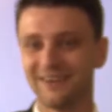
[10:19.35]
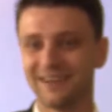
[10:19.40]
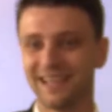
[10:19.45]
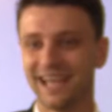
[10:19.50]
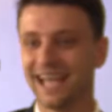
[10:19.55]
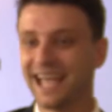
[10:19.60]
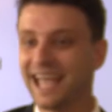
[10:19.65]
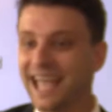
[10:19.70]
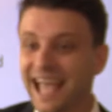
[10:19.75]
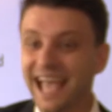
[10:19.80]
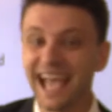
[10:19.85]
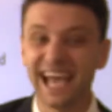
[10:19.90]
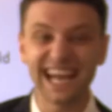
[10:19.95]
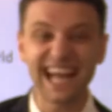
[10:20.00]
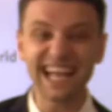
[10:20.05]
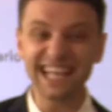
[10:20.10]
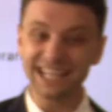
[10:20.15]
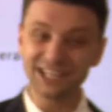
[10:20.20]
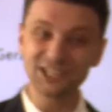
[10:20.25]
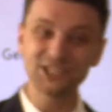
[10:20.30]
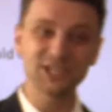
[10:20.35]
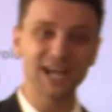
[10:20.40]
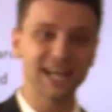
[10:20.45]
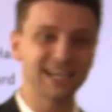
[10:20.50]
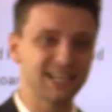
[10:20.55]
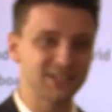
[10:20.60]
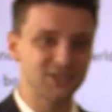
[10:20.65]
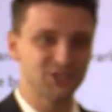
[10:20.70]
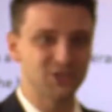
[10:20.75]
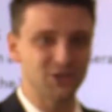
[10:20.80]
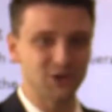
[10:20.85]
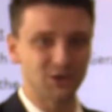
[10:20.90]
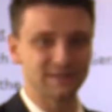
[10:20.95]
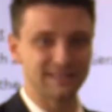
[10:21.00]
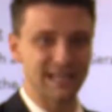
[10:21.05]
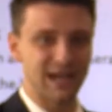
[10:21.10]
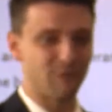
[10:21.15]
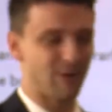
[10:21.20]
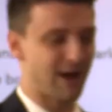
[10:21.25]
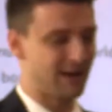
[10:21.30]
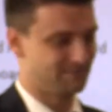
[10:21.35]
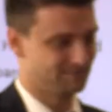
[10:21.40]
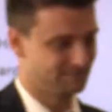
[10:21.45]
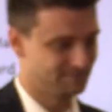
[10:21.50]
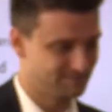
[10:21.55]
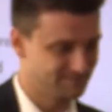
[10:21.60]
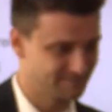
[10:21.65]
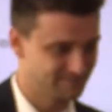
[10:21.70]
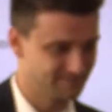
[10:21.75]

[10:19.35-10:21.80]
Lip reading: Okay? And I can challenge you on that one.